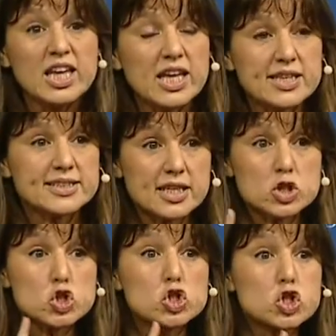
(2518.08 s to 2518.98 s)
it did
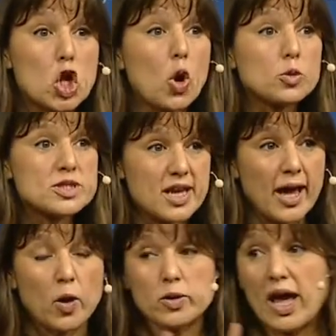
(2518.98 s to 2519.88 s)
slow
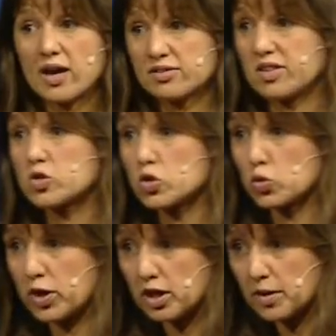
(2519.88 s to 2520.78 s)
down access to
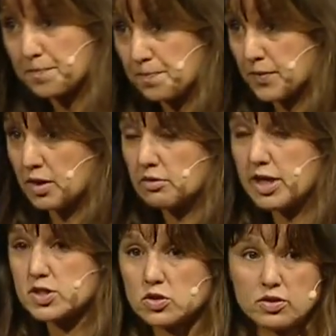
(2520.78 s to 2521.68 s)
Twitter,
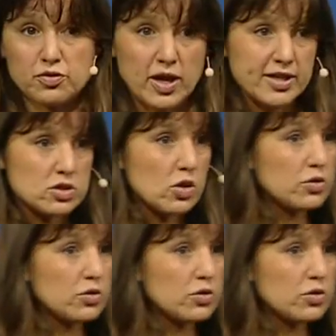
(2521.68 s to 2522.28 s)
right? So if you had to go